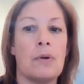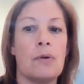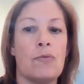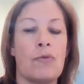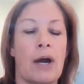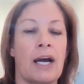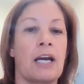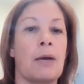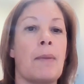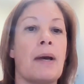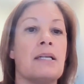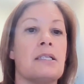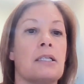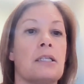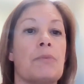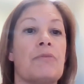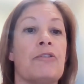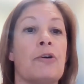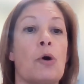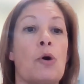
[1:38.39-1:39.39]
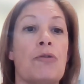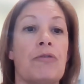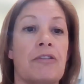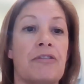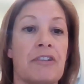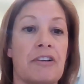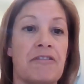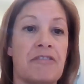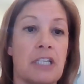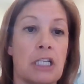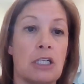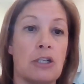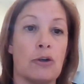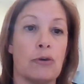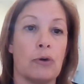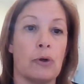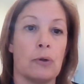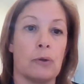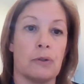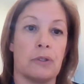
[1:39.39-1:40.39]
recommending them for over
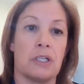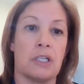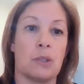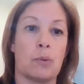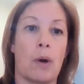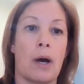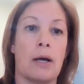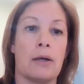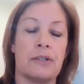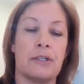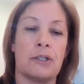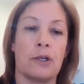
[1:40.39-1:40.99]
15-year-olds as well.